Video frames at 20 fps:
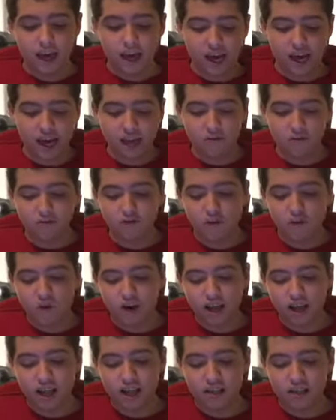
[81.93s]
And
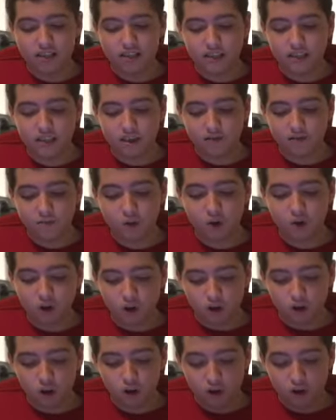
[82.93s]
before that, I did a
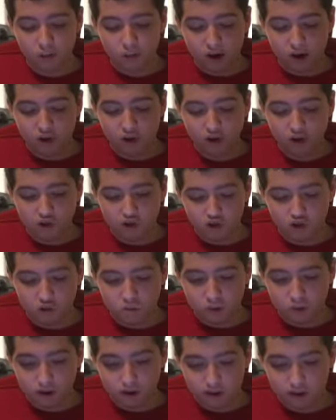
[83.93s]
monologue about
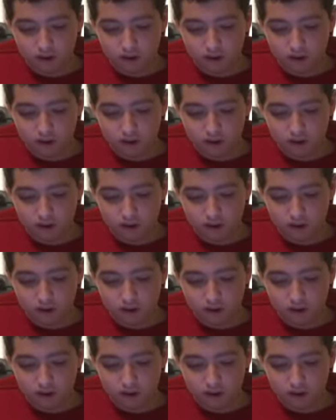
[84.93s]
YouTube